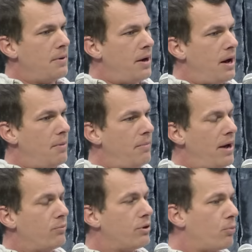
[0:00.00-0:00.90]
Um,
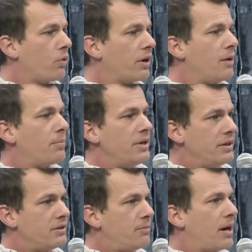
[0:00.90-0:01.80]
and with the Boring Company,
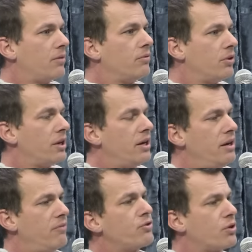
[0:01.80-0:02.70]
it's about looking at
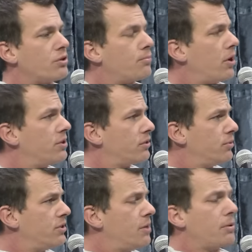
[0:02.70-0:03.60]
infrastructure projects
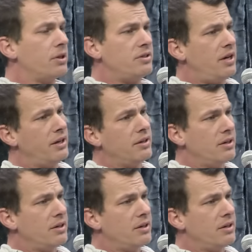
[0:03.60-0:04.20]
which typically take